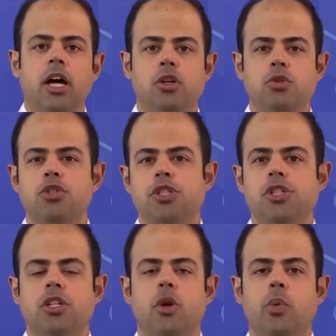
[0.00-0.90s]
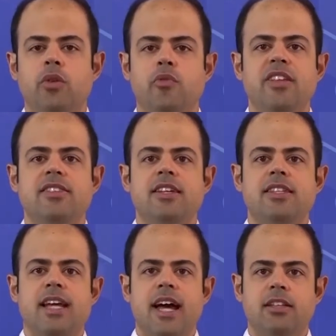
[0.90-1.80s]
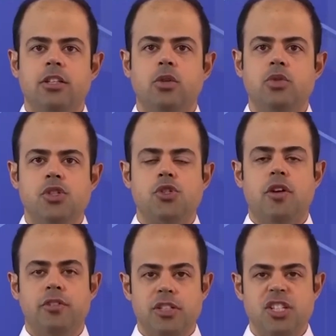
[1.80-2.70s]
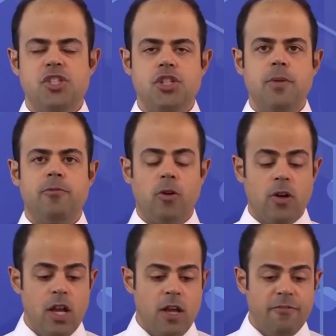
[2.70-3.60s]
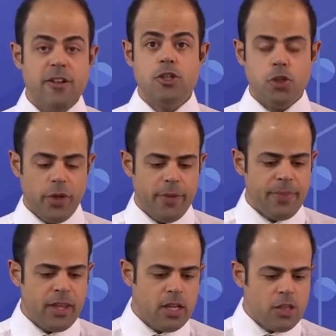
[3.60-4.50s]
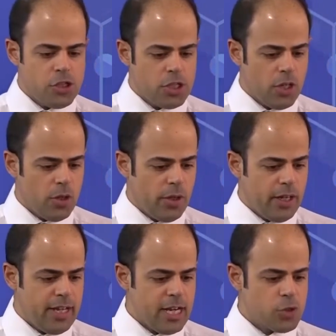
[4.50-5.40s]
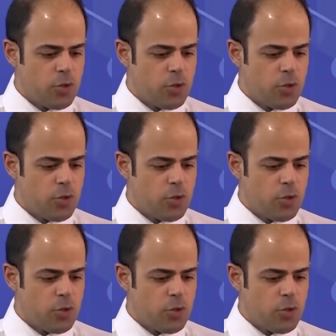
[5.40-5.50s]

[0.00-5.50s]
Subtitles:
who just invented and discovered this shape for Venturi. So next